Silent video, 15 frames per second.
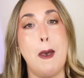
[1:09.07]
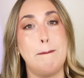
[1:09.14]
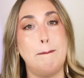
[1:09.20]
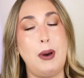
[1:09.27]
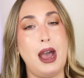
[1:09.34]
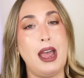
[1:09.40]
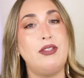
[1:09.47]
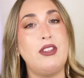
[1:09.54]

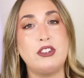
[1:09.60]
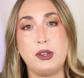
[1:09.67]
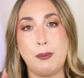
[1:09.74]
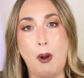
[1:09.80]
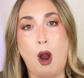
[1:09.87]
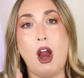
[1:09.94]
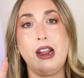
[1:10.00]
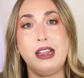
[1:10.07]
But there's a
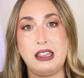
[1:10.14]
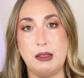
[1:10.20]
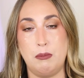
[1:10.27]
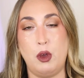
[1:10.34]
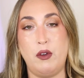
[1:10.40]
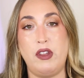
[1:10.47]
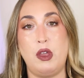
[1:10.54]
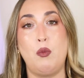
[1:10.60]
part in the
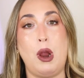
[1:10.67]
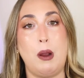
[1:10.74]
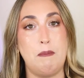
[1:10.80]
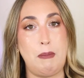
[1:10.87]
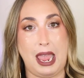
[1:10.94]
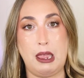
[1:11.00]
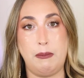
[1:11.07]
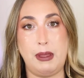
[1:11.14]
movie where
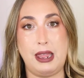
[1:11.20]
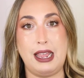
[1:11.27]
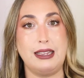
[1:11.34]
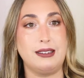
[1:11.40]
Baby